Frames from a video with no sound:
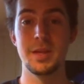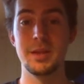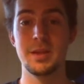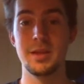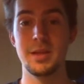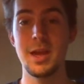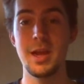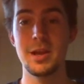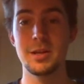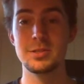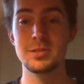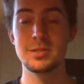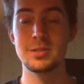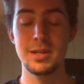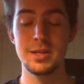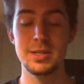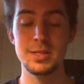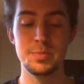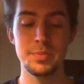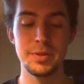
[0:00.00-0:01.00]
characters that
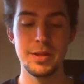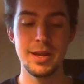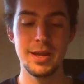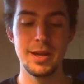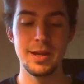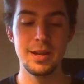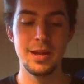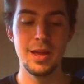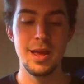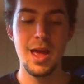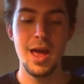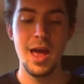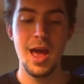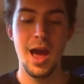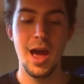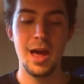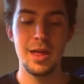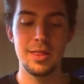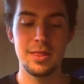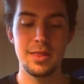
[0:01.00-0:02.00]
he's played,
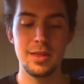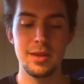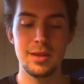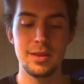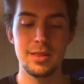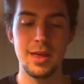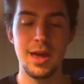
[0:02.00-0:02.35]
I think